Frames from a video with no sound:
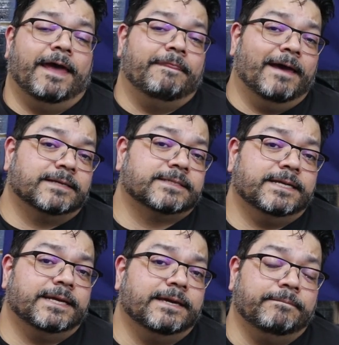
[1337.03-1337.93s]
And that's
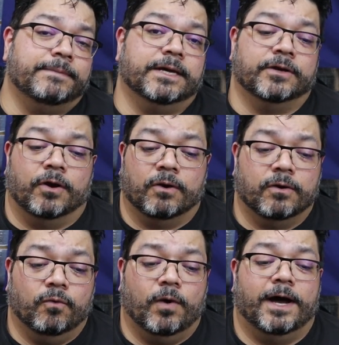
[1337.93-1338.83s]
going to get me an
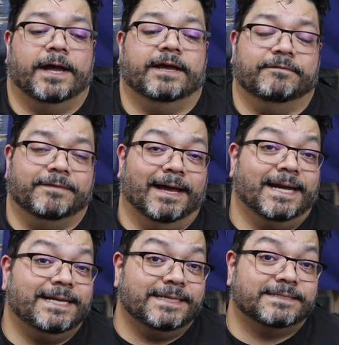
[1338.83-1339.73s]
ROI of
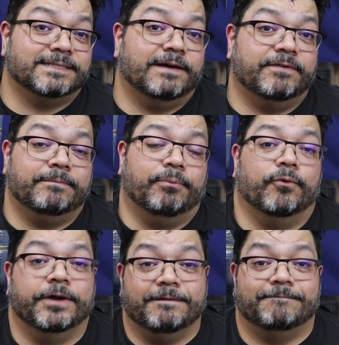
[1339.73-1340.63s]

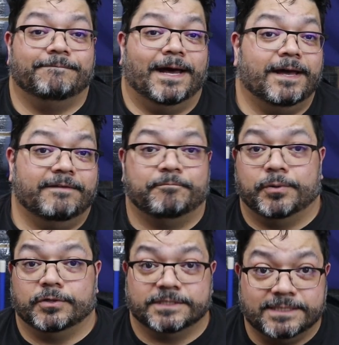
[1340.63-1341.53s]

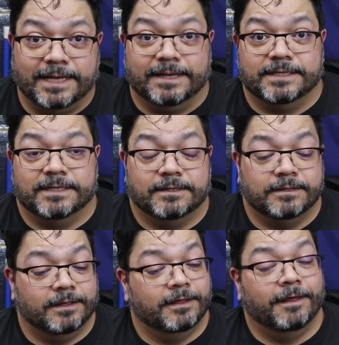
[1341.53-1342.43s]
97.5%.
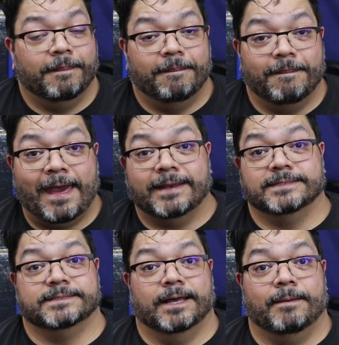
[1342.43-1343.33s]
That
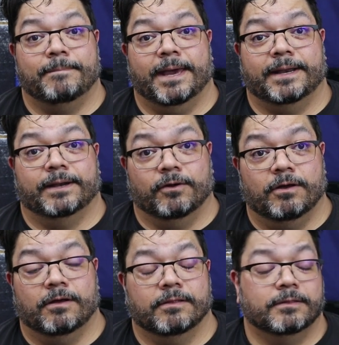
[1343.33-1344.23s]
is not bad at
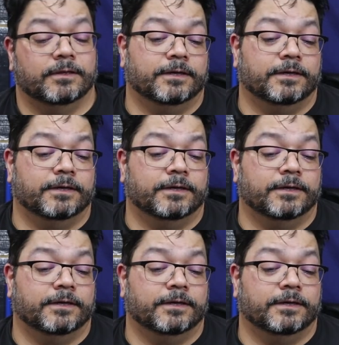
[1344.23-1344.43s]
all.